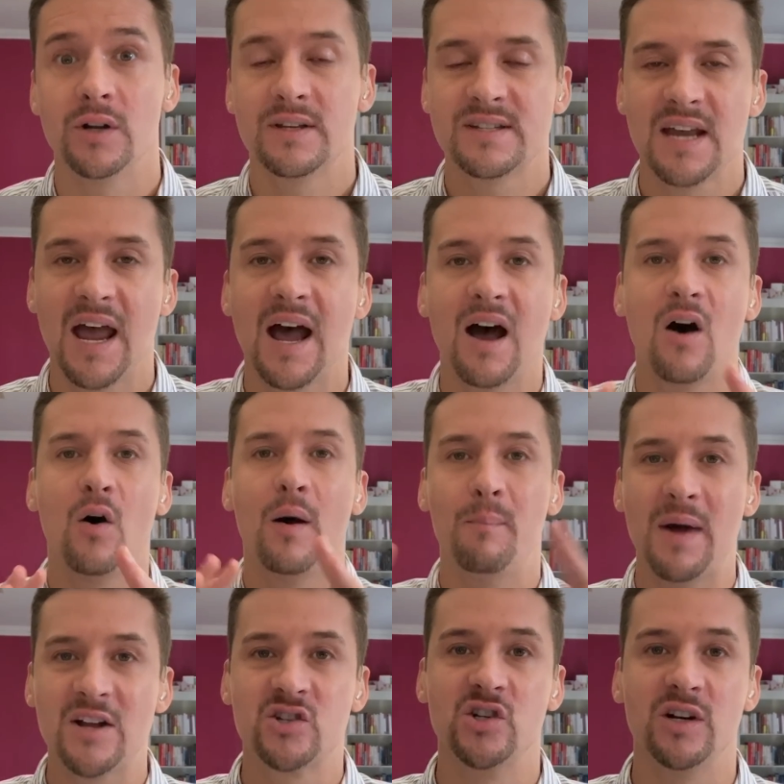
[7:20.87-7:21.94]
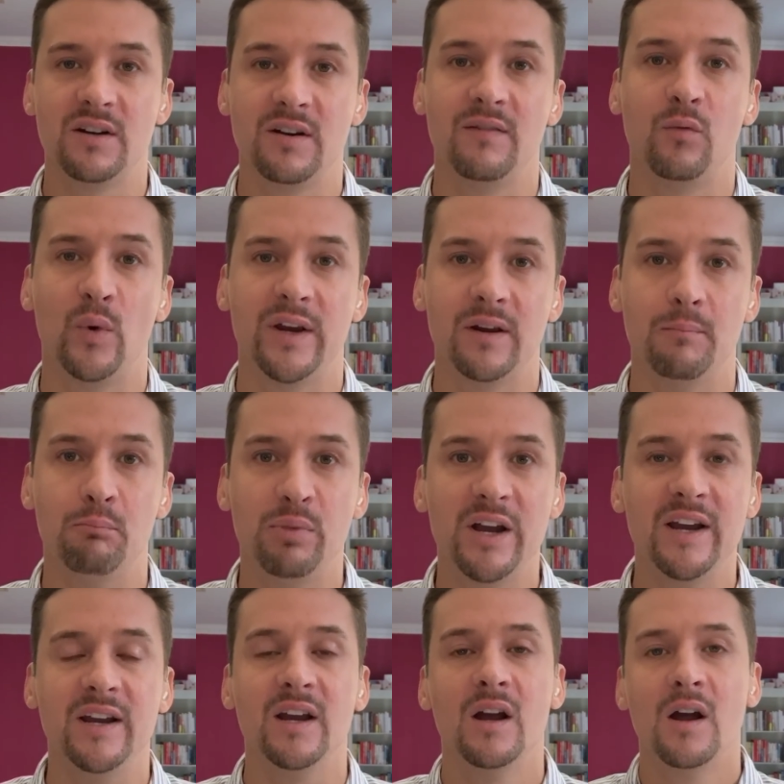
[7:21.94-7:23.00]
It's how imaginative we can
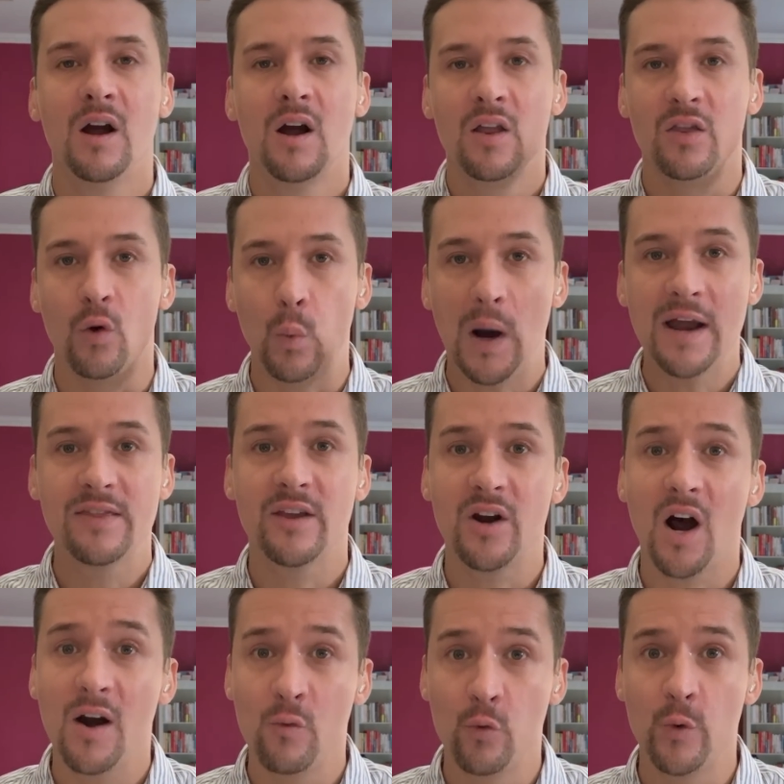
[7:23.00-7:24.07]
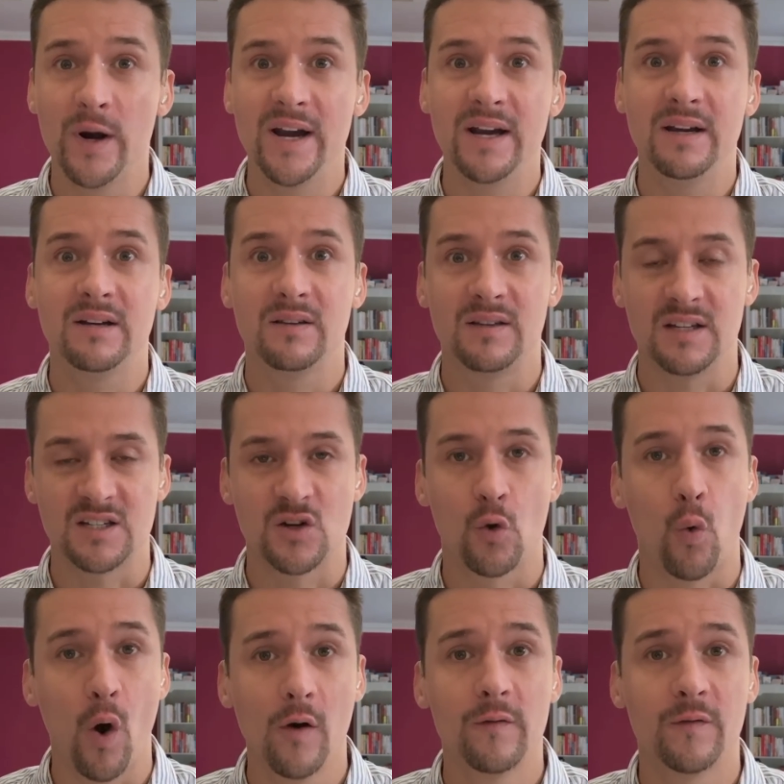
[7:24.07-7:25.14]
be the way that I read this
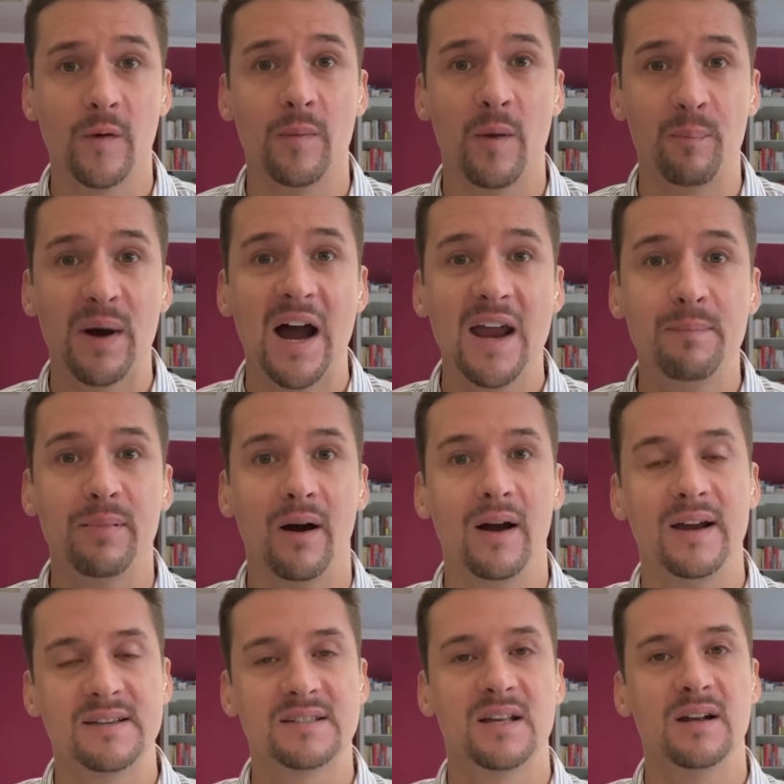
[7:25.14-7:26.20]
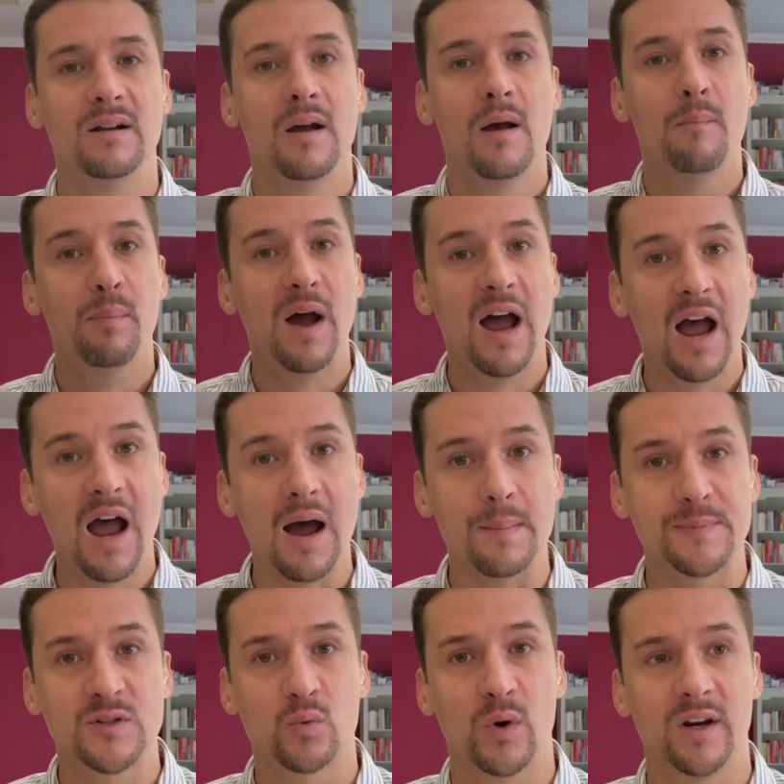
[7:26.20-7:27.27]
quote from the paper is that
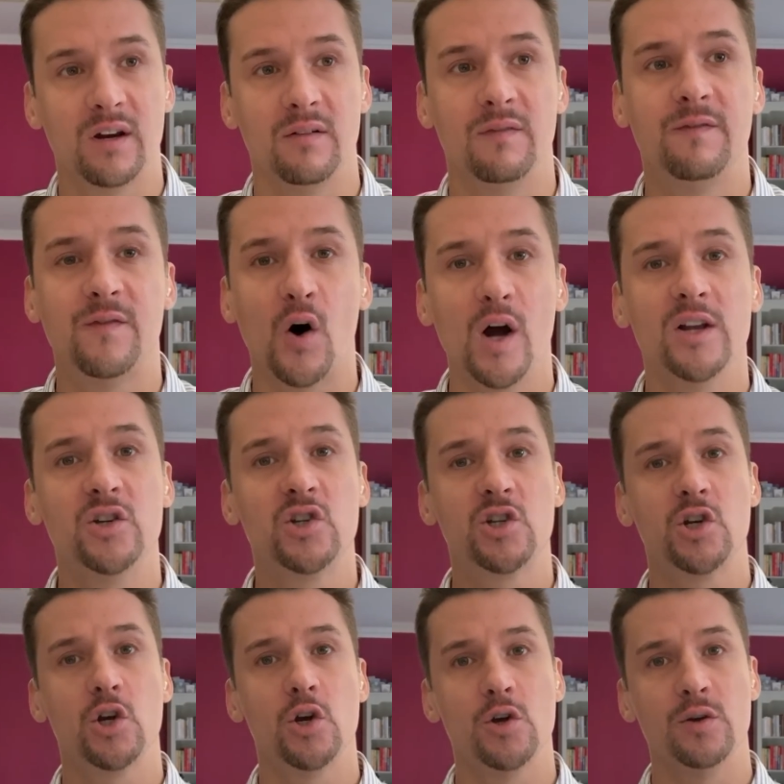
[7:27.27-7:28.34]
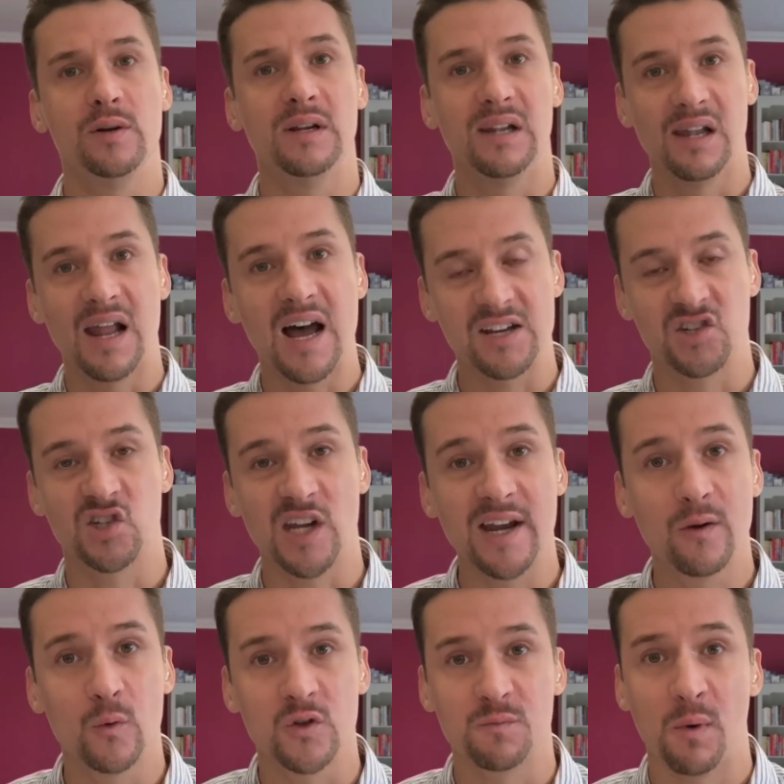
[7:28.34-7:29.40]
perhaps we can fine tune large
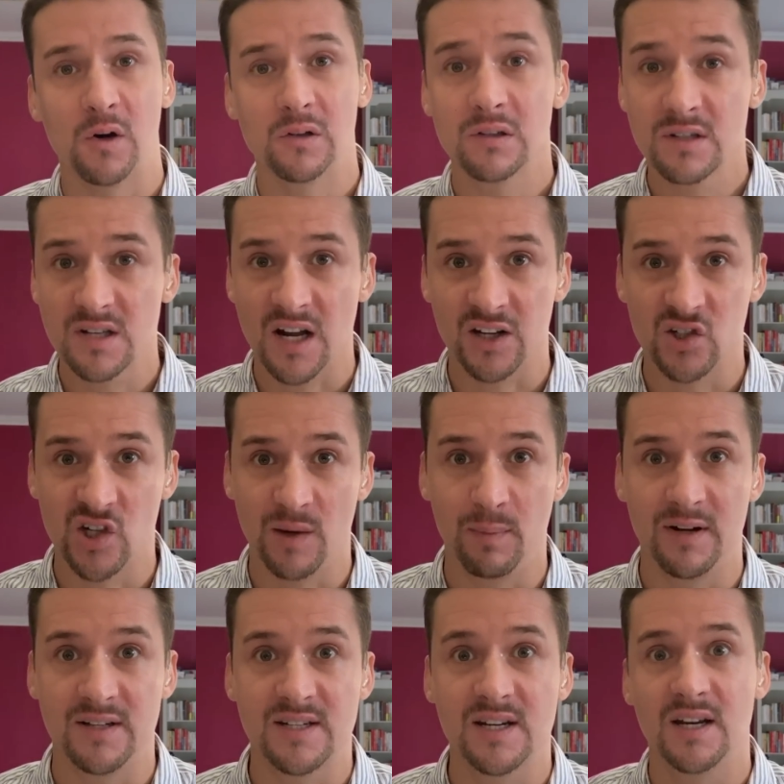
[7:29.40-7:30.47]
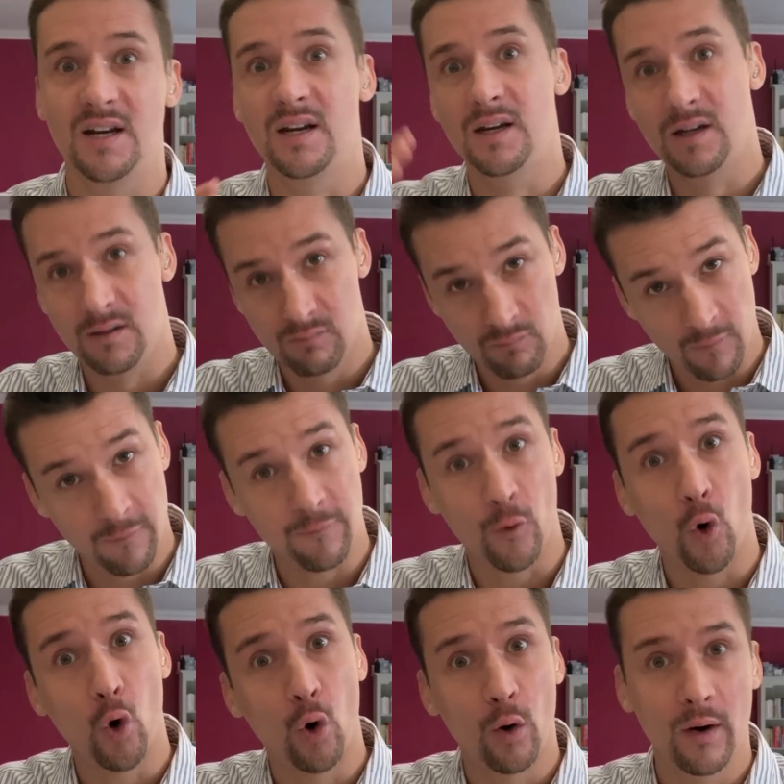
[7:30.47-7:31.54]
language models like GPT
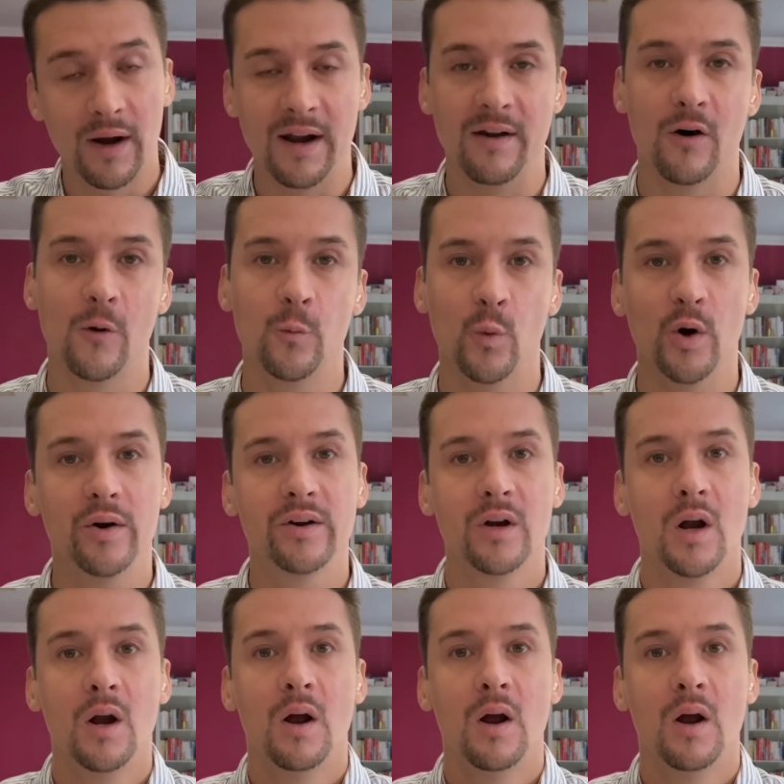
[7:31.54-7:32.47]
4 and onward